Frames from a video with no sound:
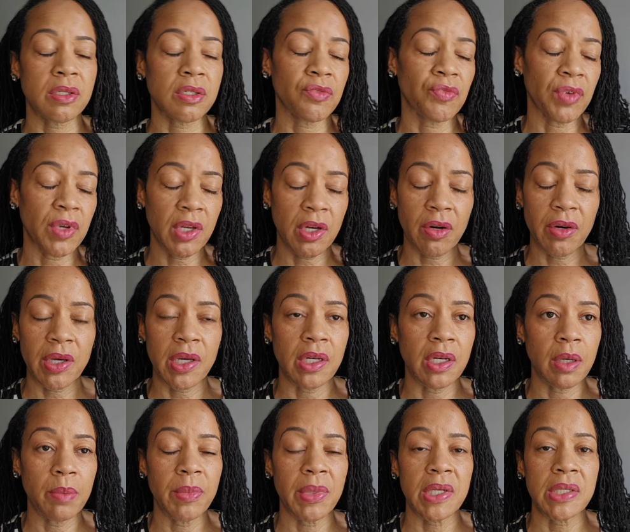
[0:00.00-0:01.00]
this video
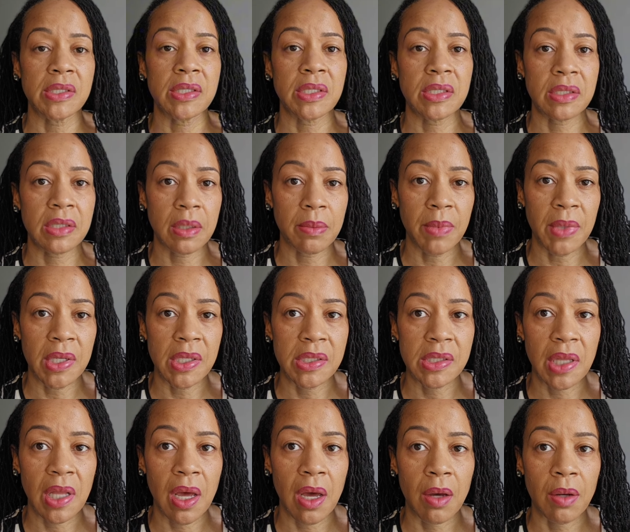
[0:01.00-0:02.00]
ended up being 60
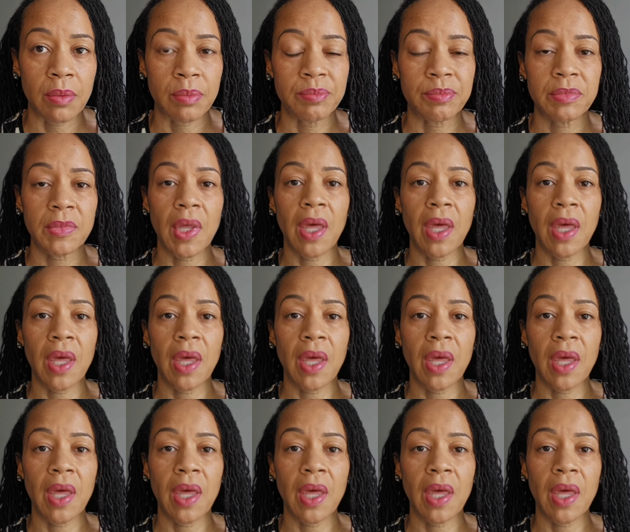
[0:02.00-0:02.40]
minutes long.